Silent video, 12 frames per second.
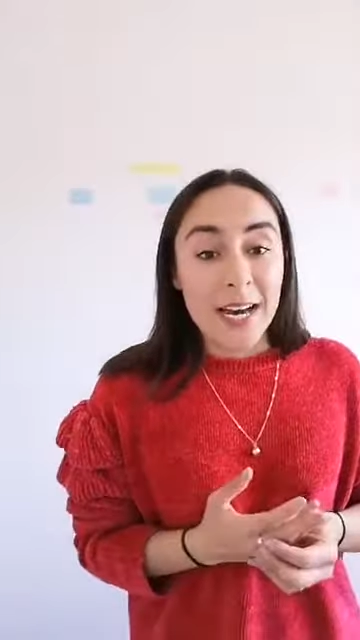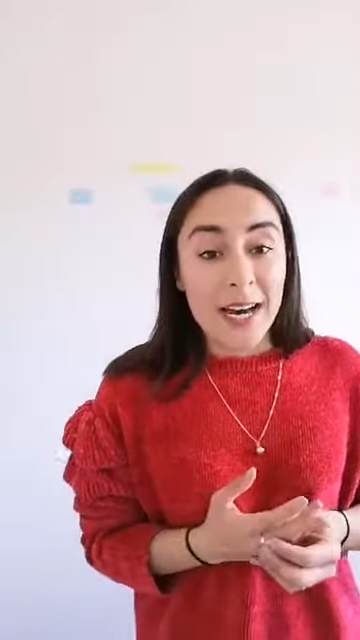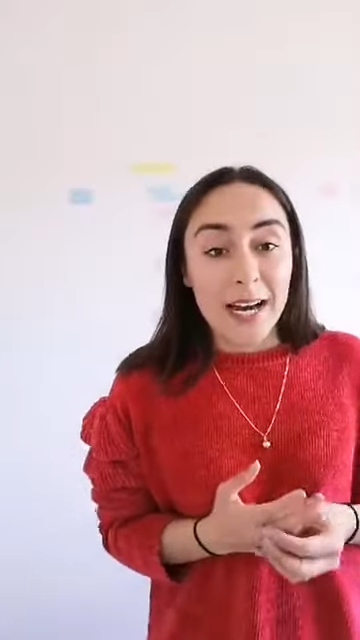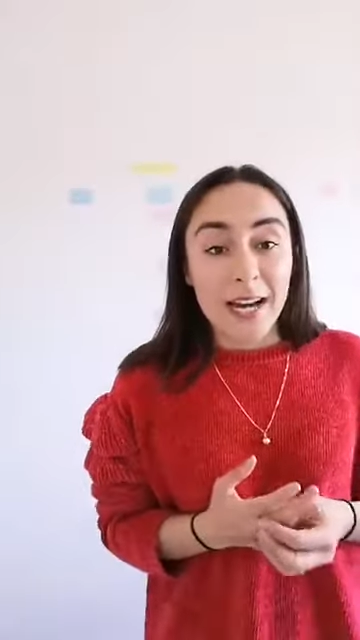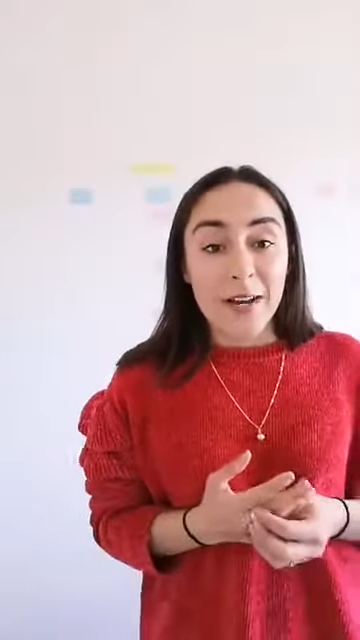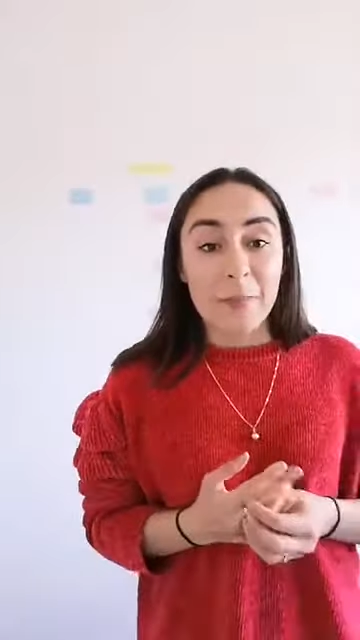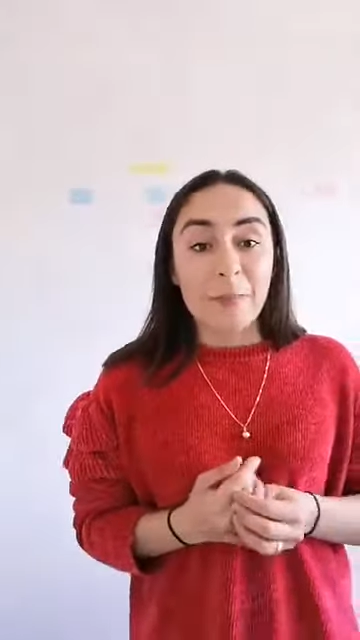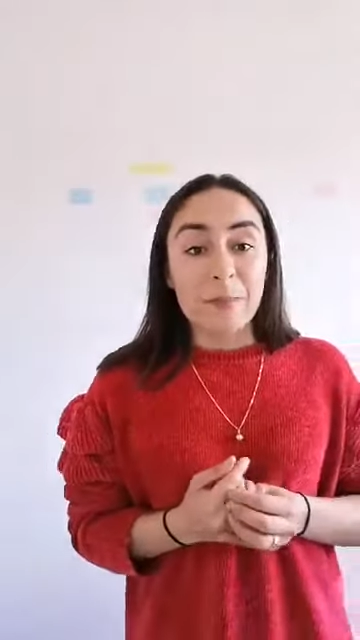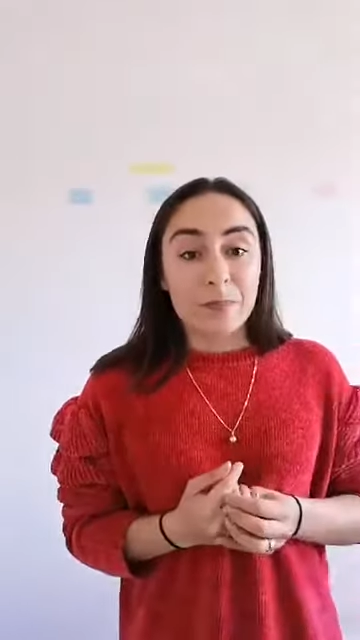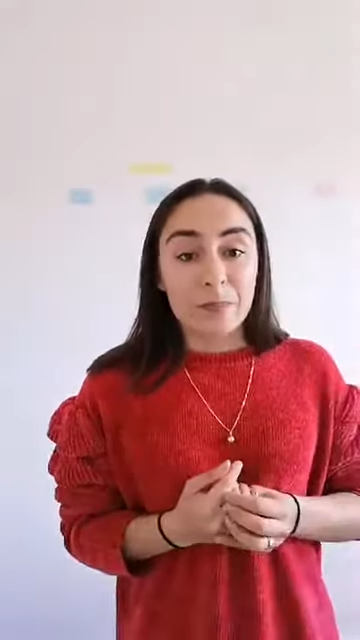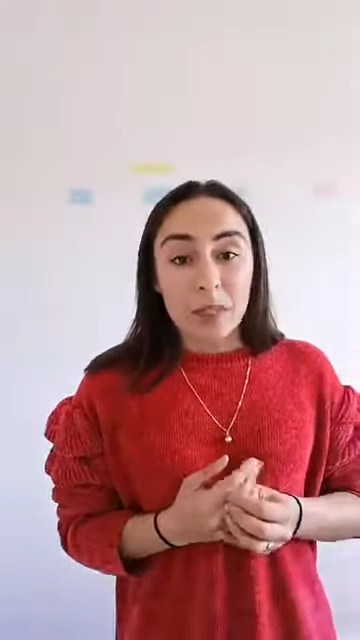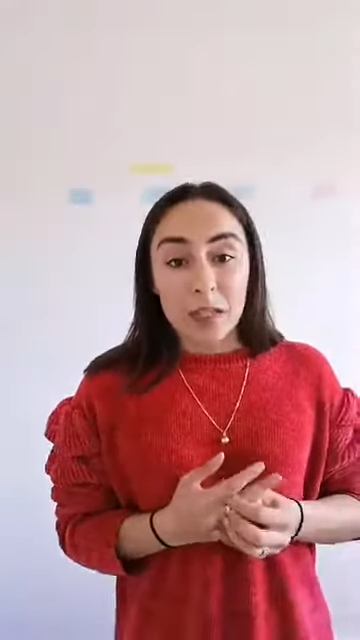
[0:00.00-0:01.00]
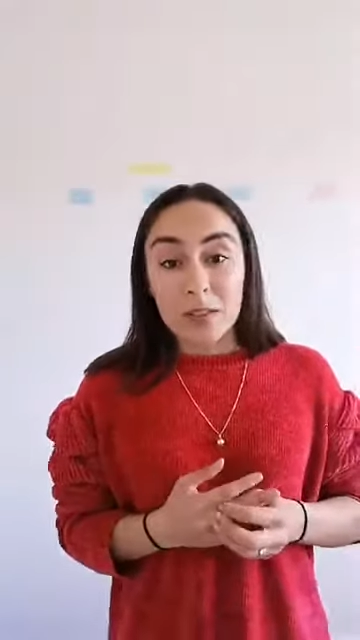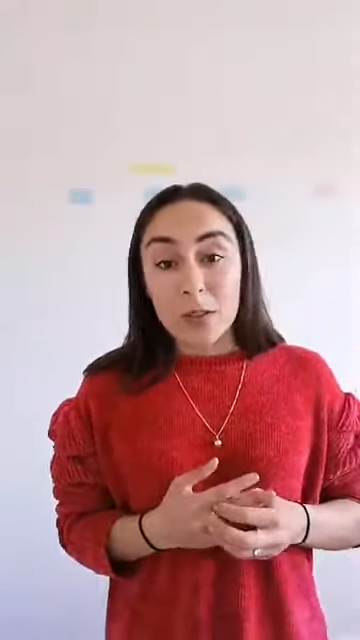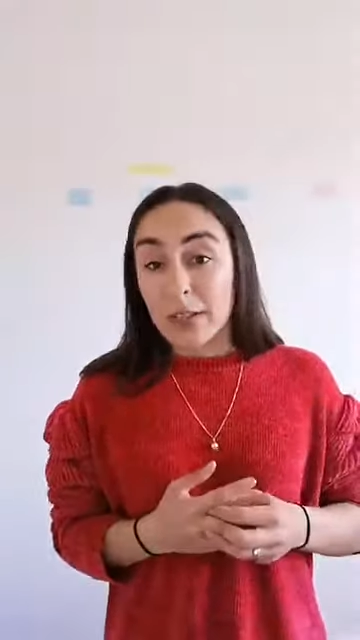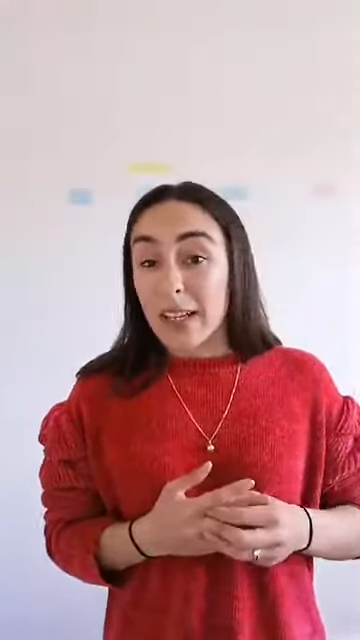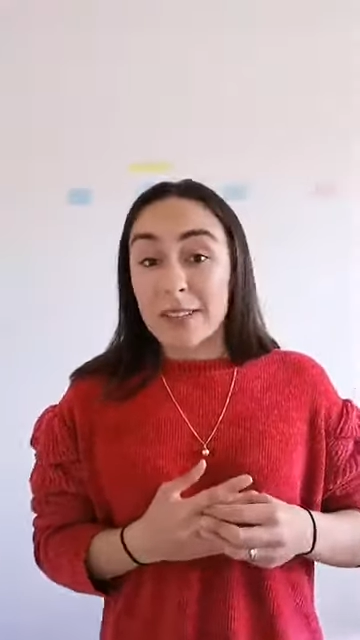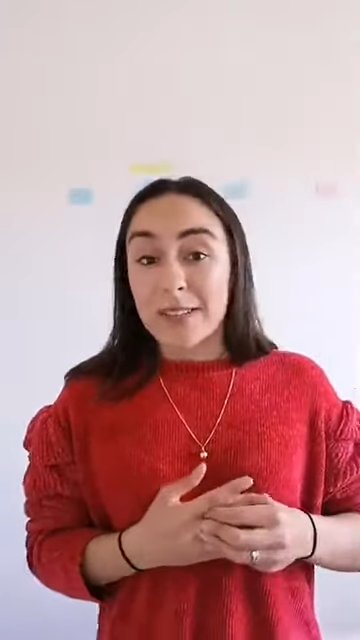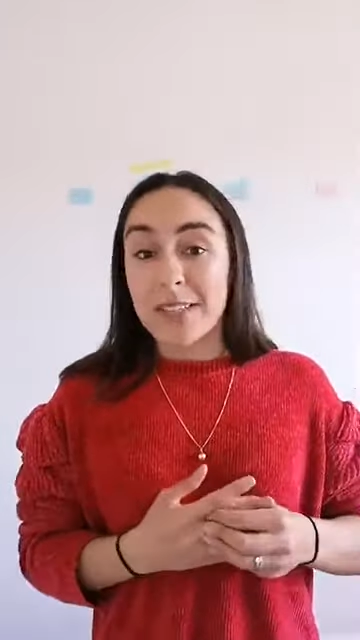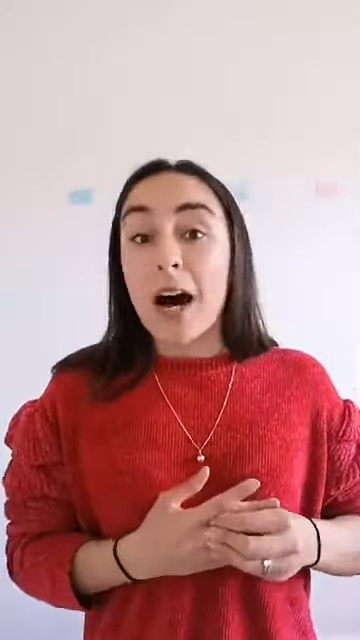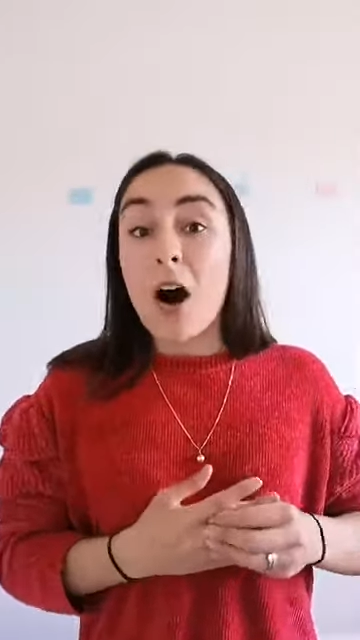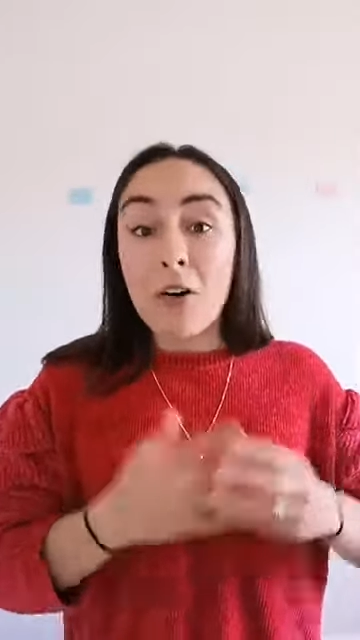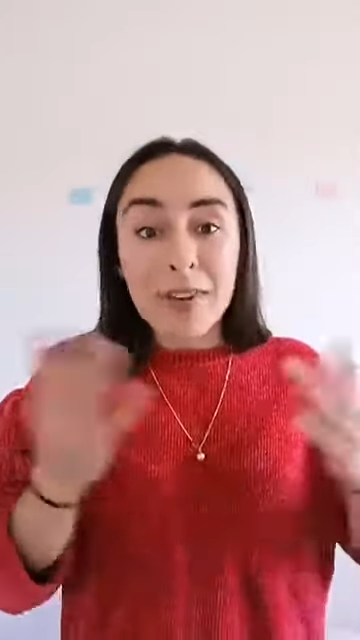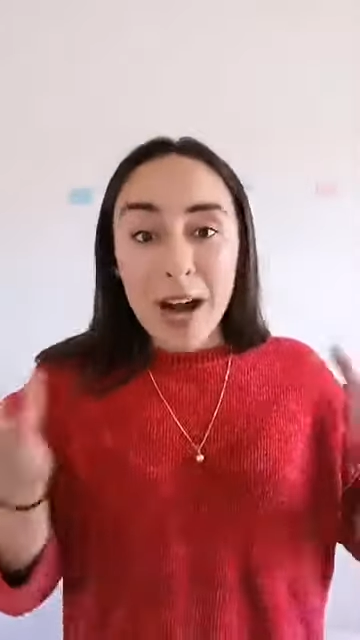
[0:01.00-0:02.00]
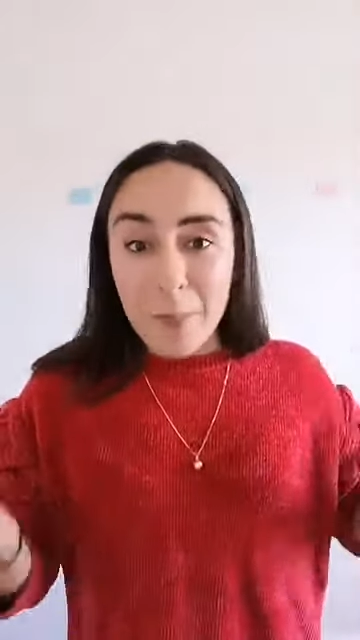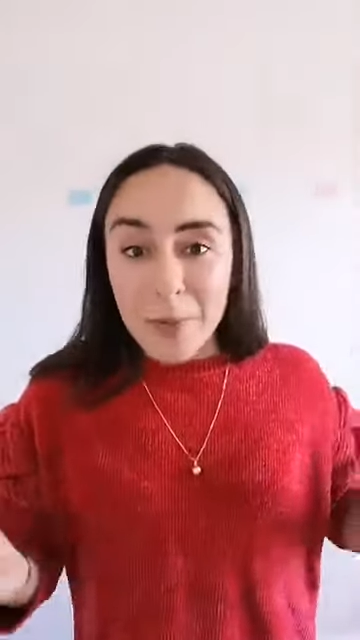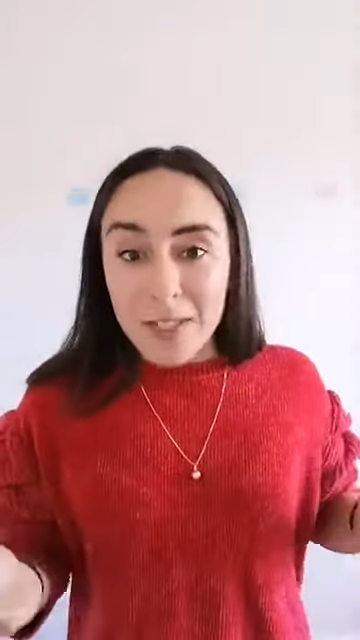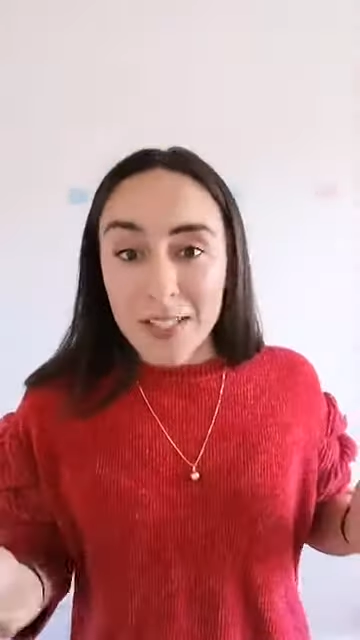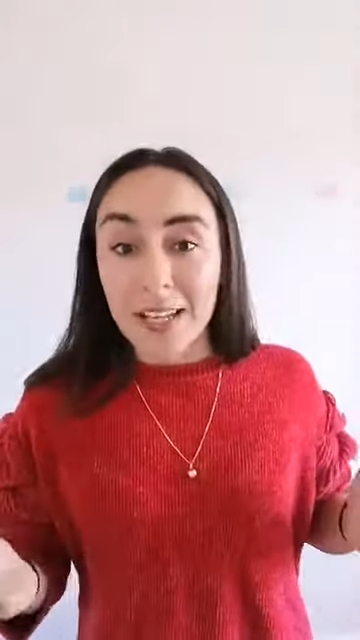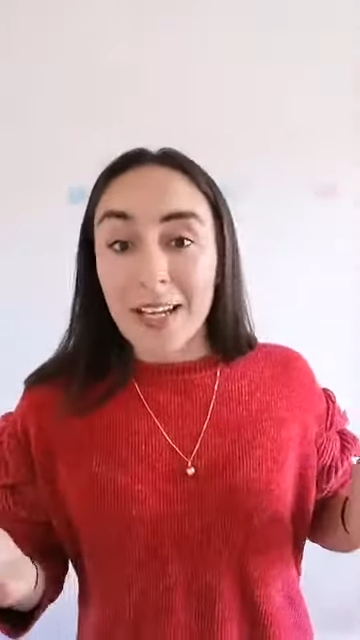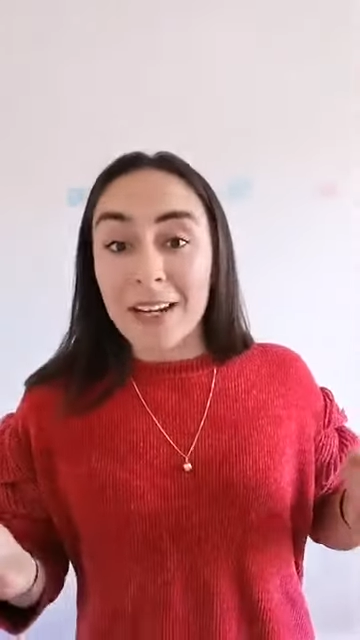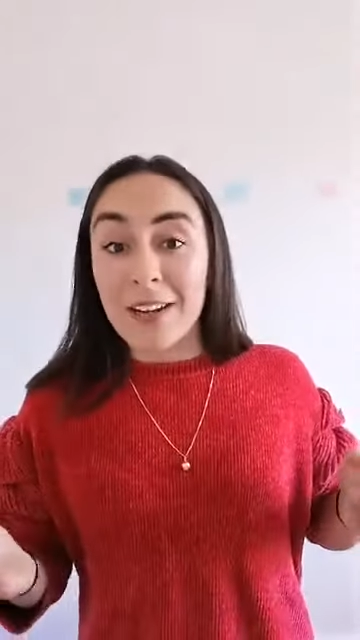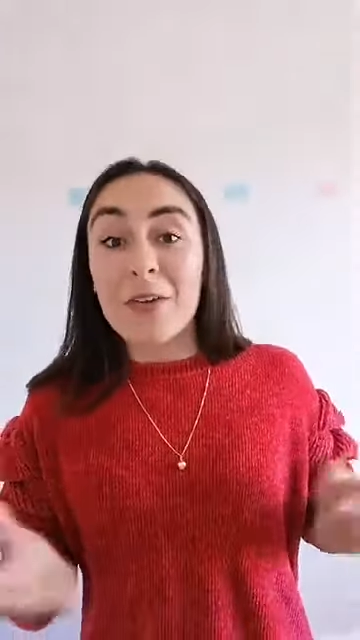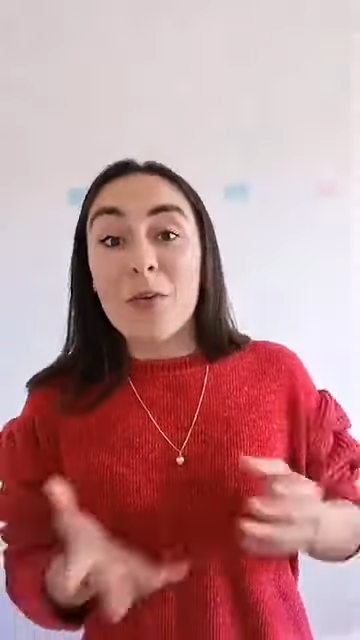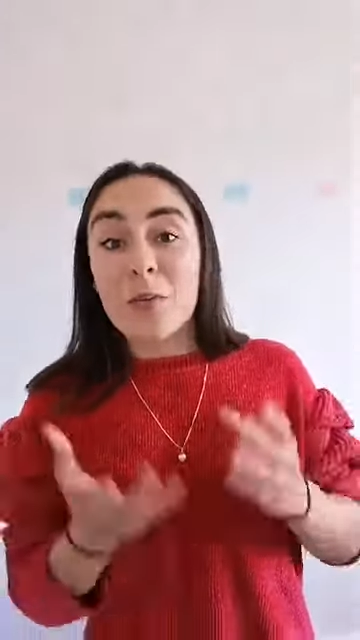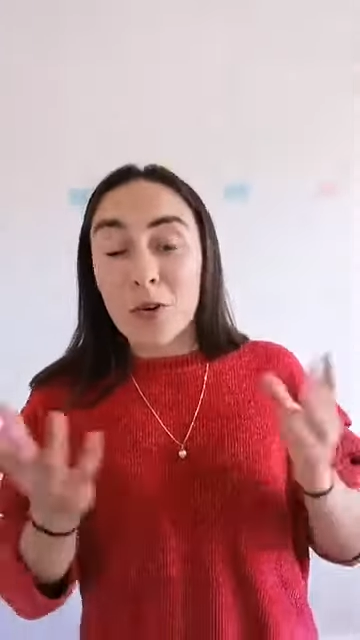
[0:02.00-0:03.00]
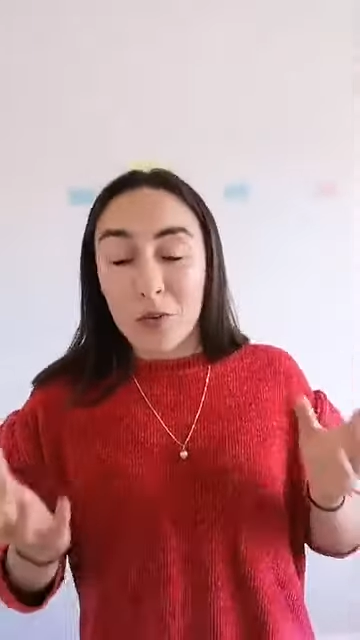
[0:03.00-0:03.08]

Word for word: Um, so that, that often happens in a number